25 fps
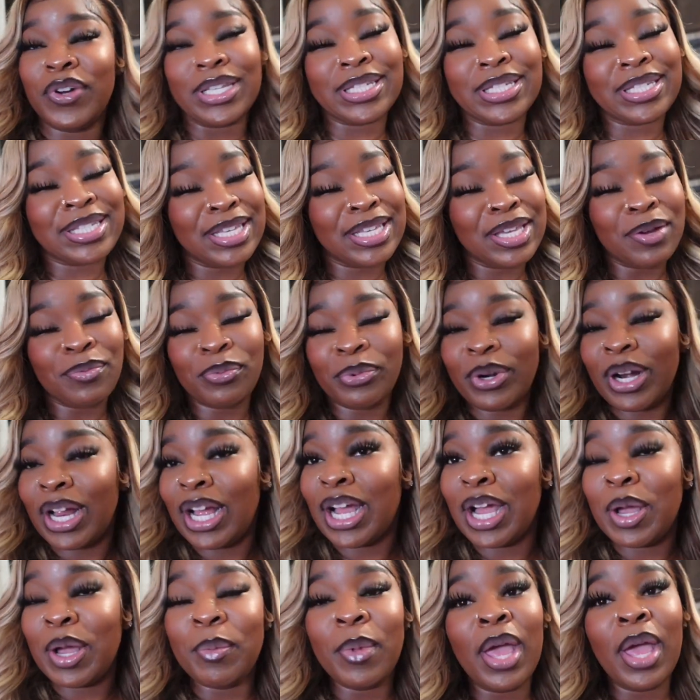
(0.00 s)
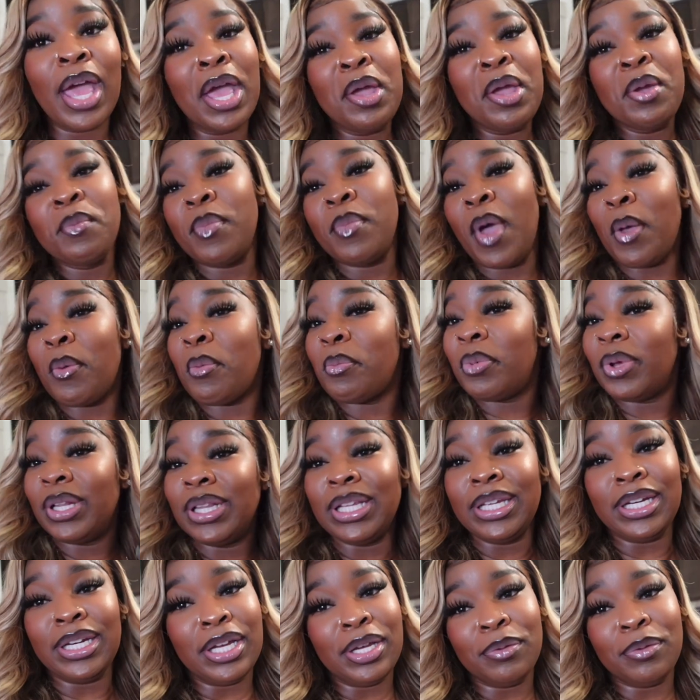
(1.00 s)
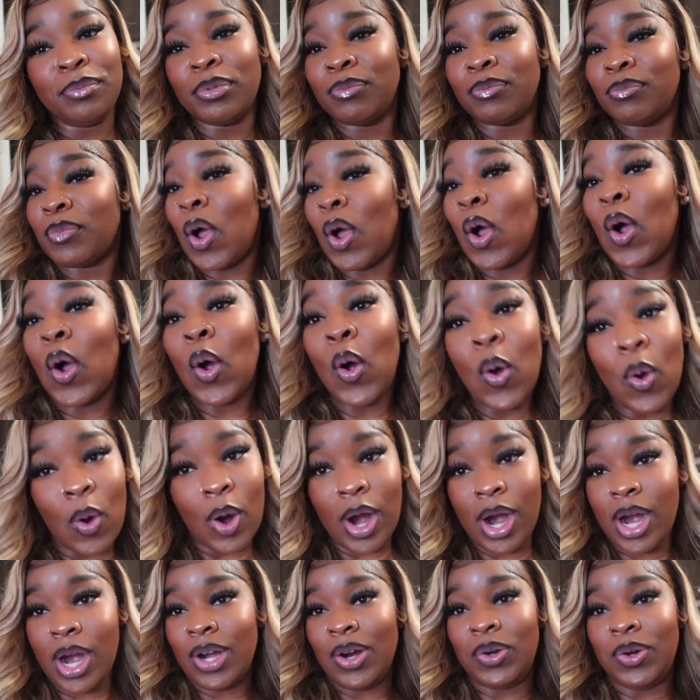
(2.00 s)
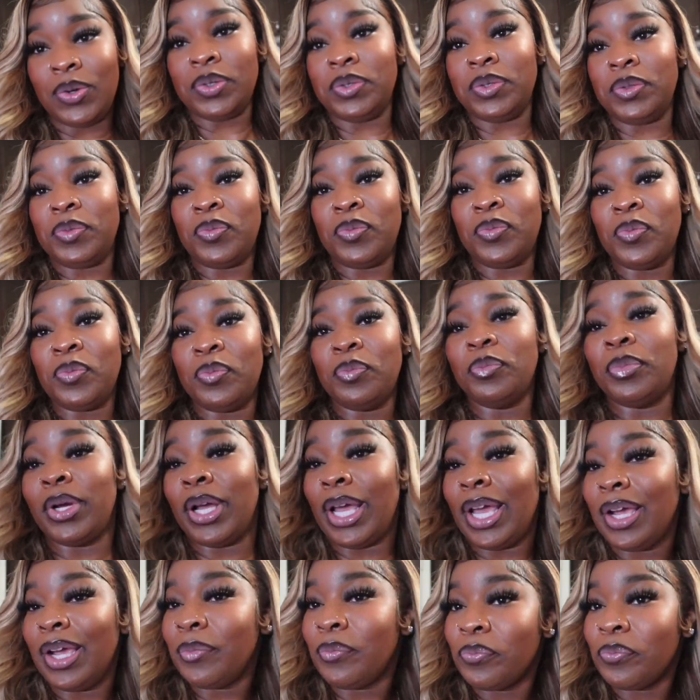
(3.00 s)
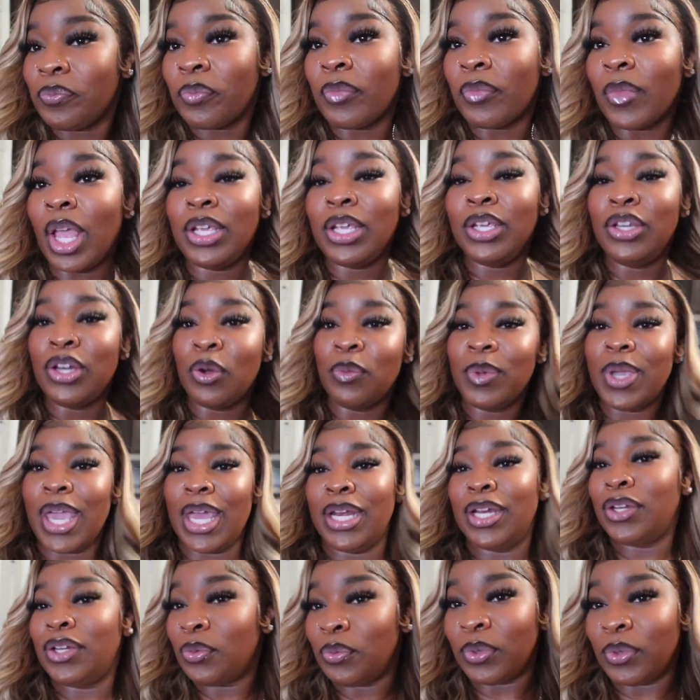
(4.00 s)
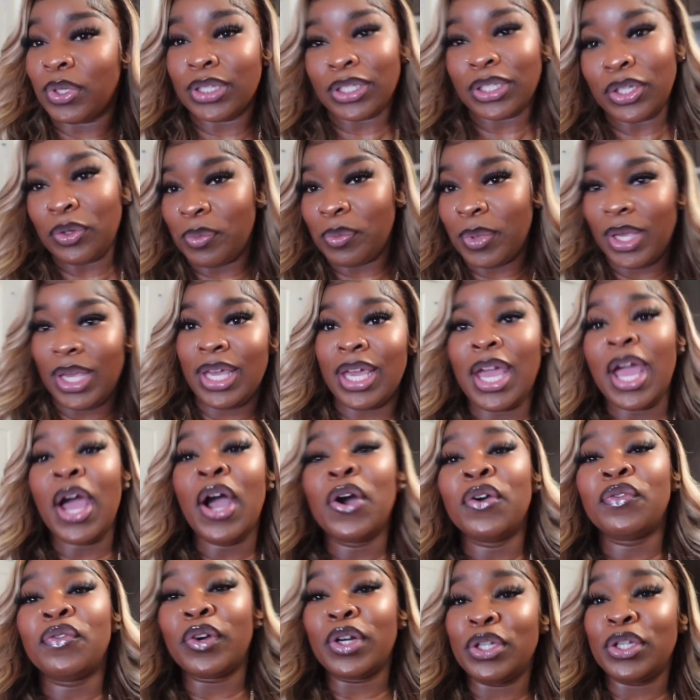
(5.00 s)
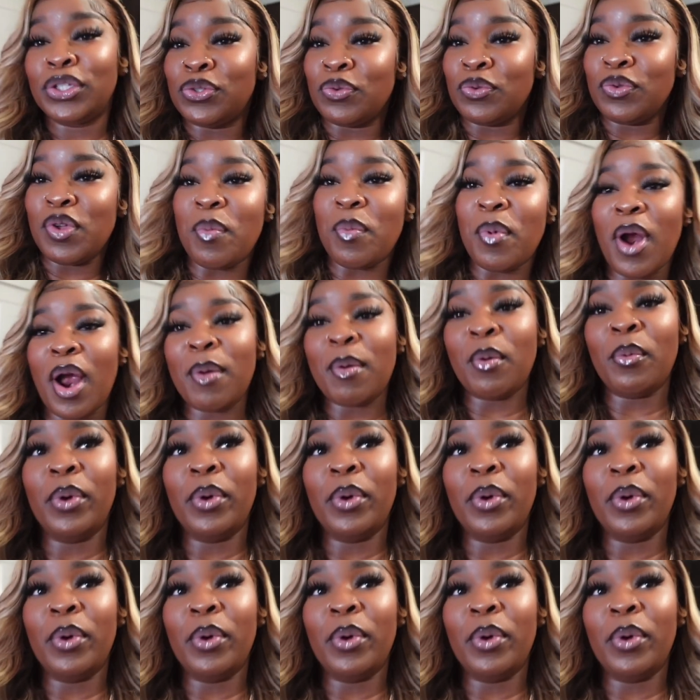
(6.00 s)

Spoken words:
the senior prom, baby pulling up hard on them. But you know, we had to do it a little bit for the junior prom or